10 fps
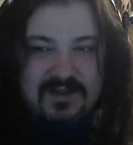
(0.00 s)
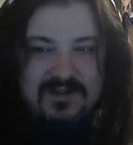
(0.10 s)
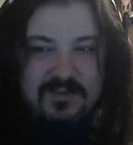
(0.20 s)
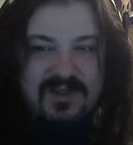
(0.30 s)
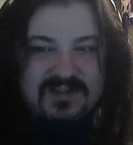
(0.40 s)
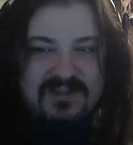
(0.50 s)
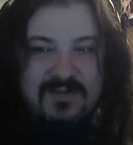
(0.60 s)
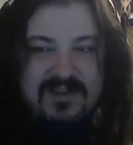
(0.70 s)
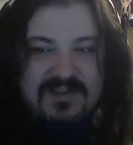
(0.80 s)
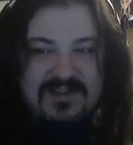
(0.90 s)
Did we get to name
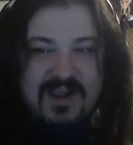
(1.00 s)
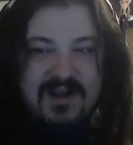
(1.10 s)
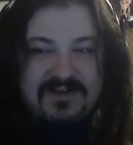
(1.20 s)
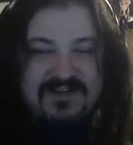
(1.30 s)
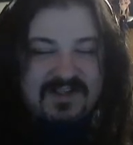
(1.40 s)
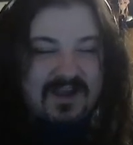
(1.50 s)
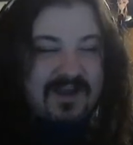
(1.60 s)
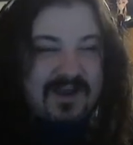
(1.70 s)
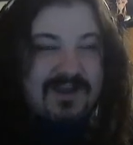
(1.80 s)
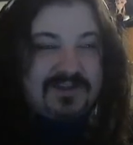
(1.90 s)
any of these characters?
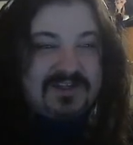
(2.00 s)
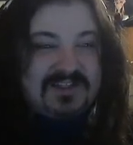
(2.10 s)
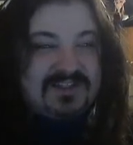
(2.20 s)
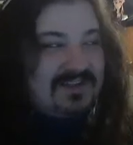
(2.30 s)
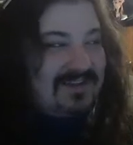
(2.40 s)
I just